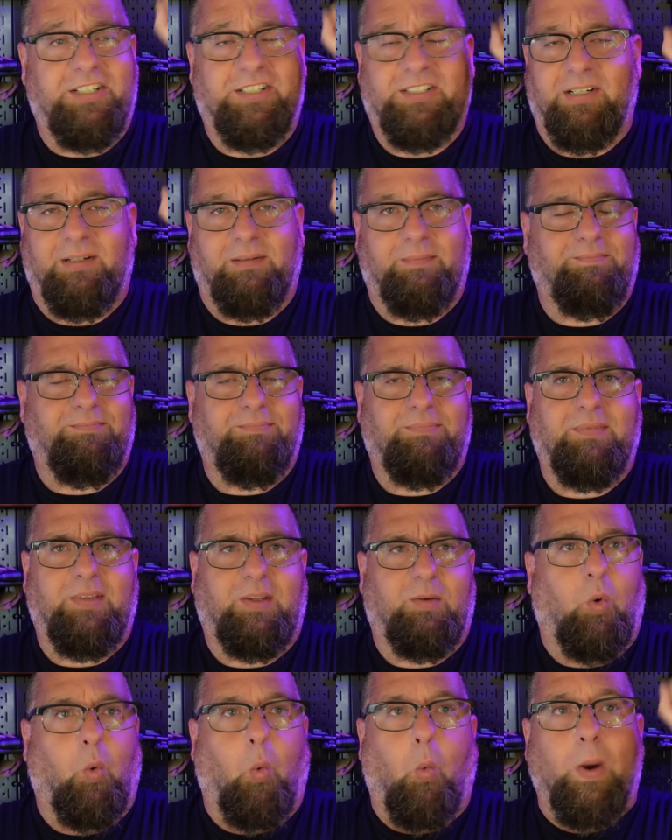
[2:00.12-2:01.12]
just a
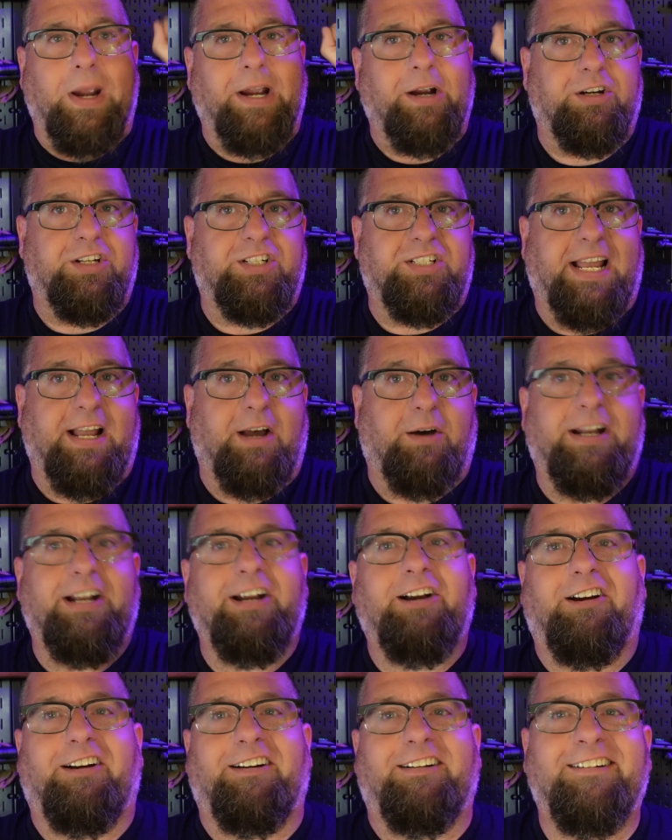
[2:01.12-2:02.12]
weird sound
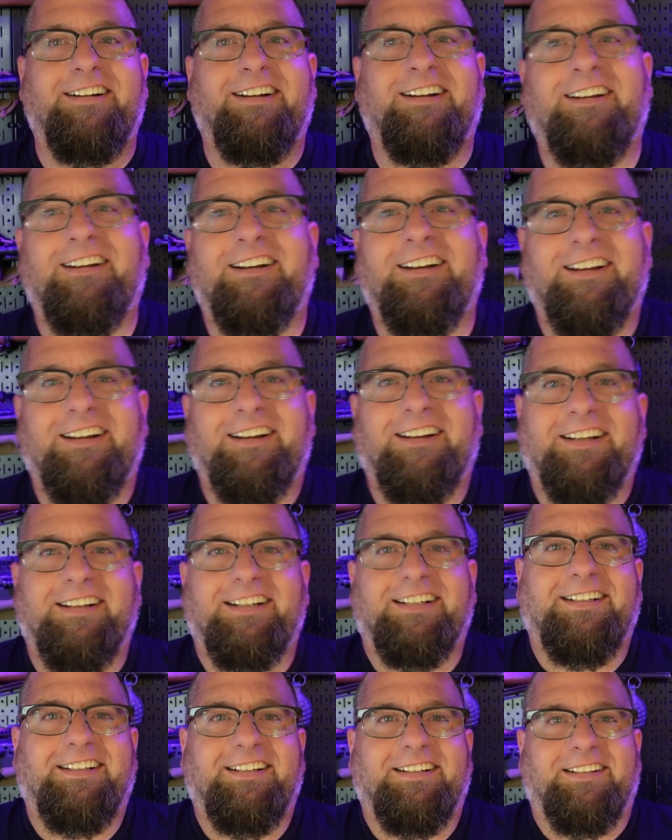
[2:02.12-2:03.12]
hearing
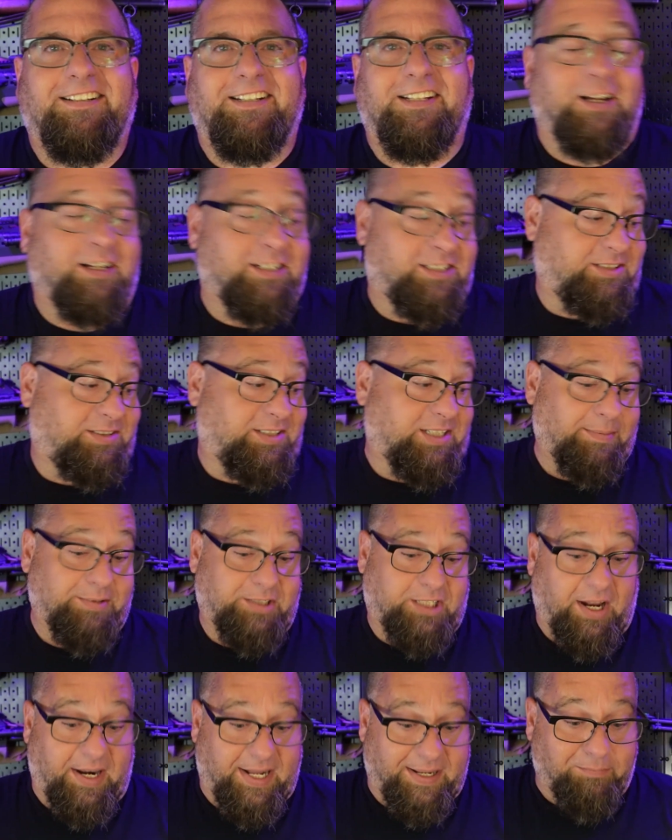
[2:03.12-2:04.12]
a
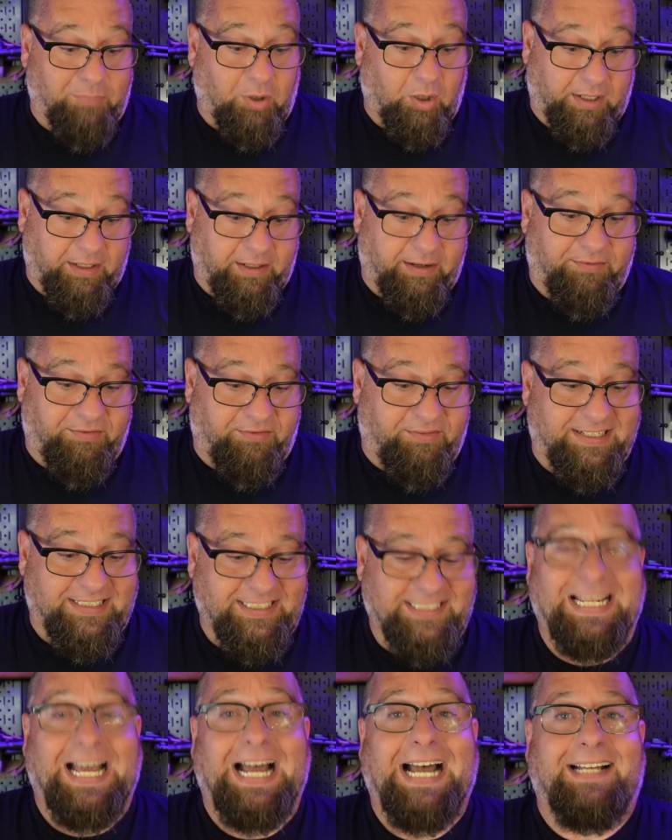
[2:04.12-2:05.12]
subsonic bullet of
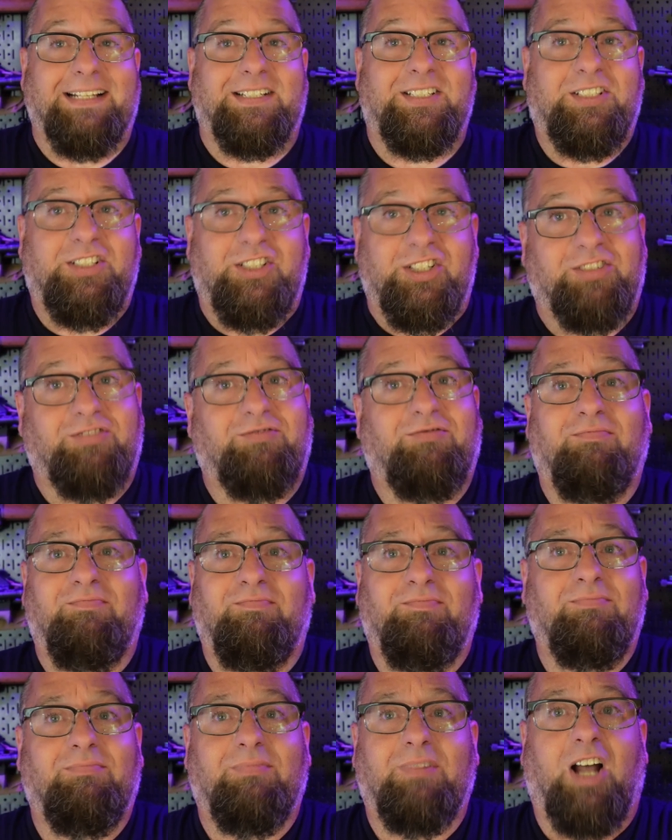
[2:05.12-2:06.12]
this size just
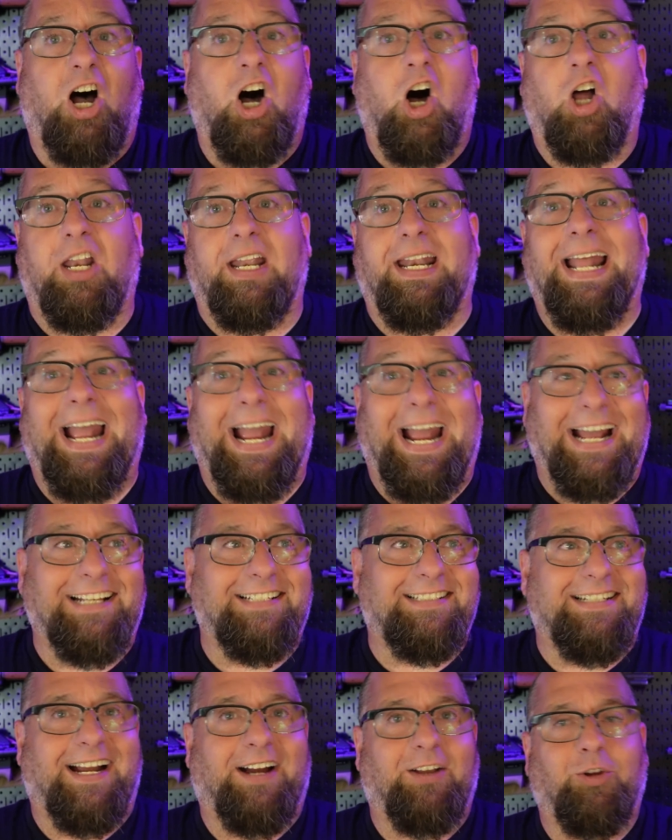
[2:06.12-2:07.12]
hauling
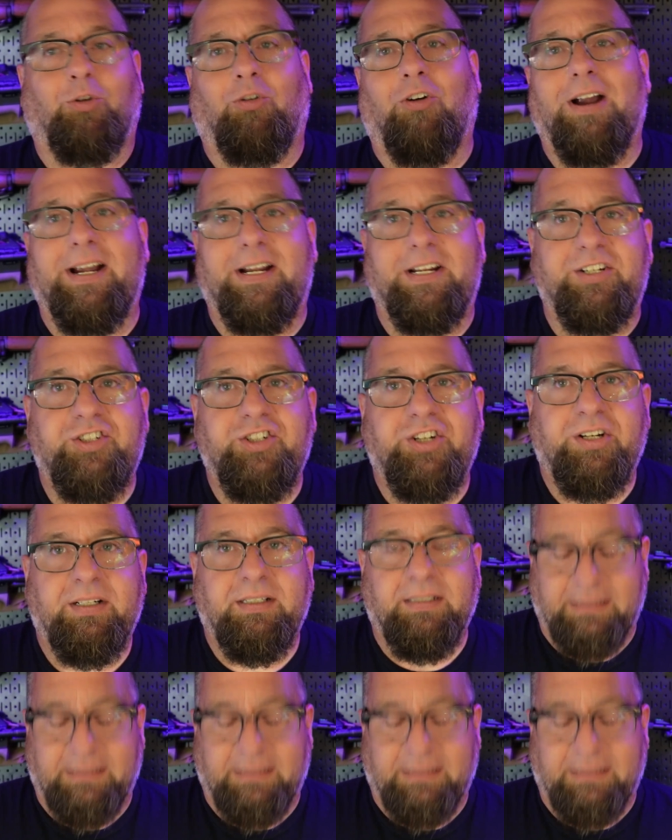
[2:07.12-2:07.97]
ass down the range.